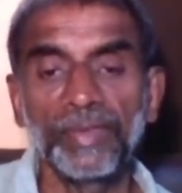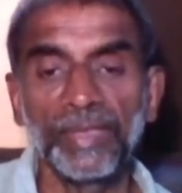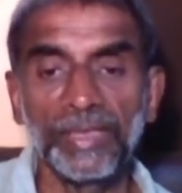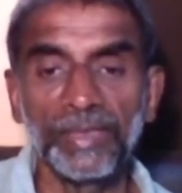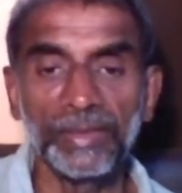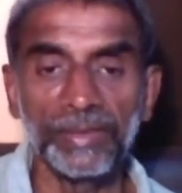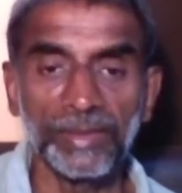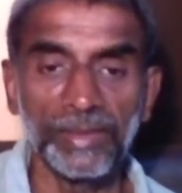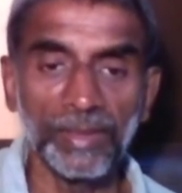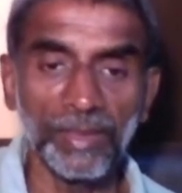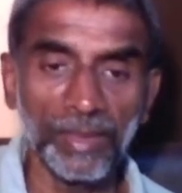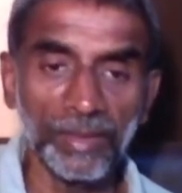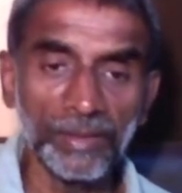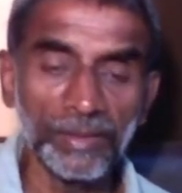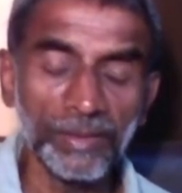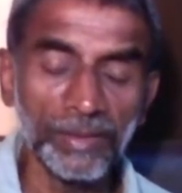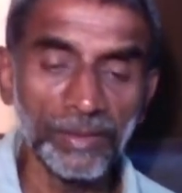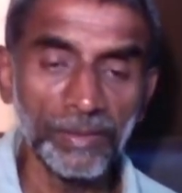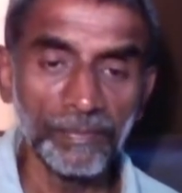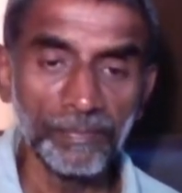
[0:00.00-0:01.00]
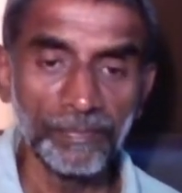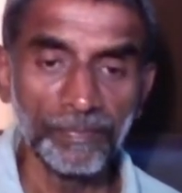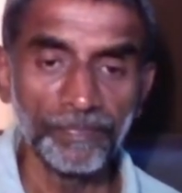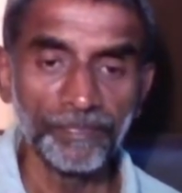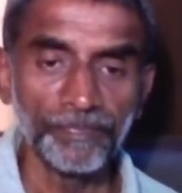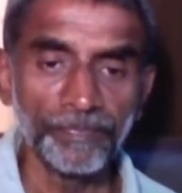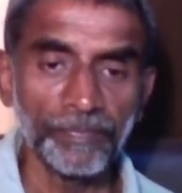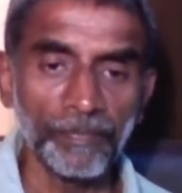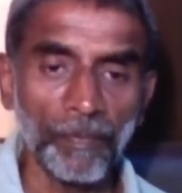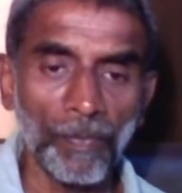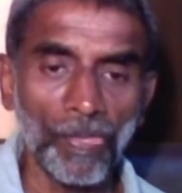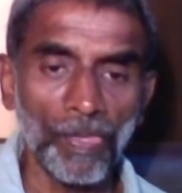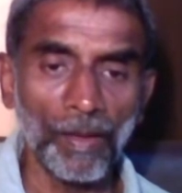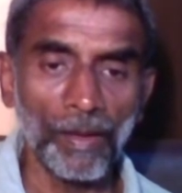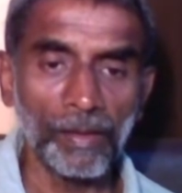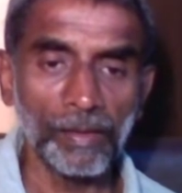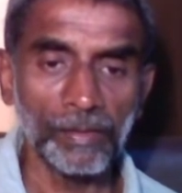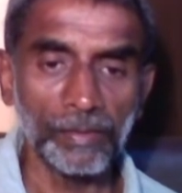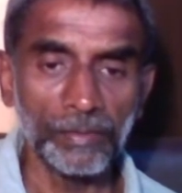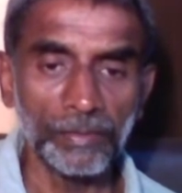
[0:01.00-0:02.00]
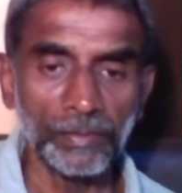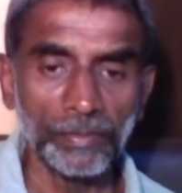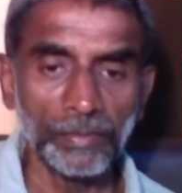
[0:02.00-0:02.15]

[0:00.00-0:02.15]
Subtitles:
various drugs, mm,